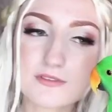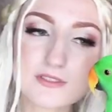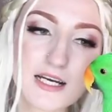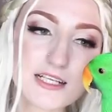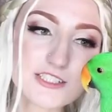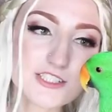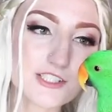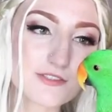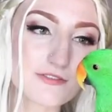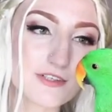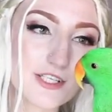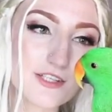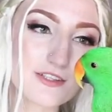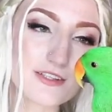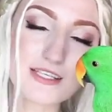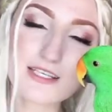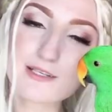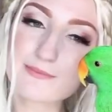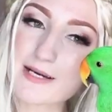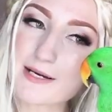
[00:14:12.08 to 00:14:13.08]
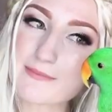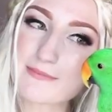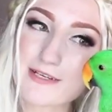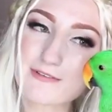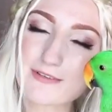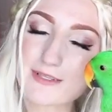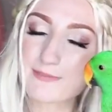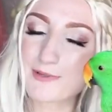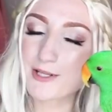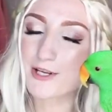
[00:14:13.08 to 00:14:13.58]
Archie, what do you think about
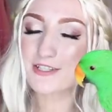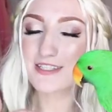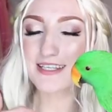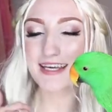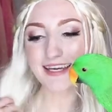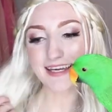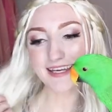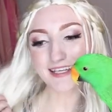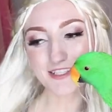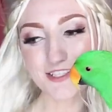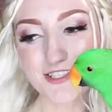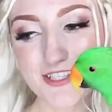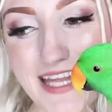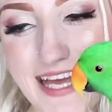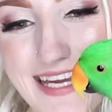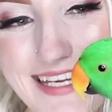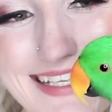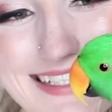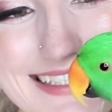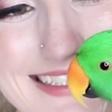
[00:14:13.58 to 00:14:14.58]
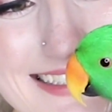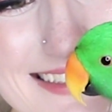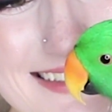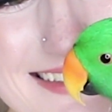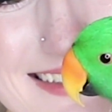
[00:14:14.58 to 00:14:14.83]
me with blonde hair? Do you like it?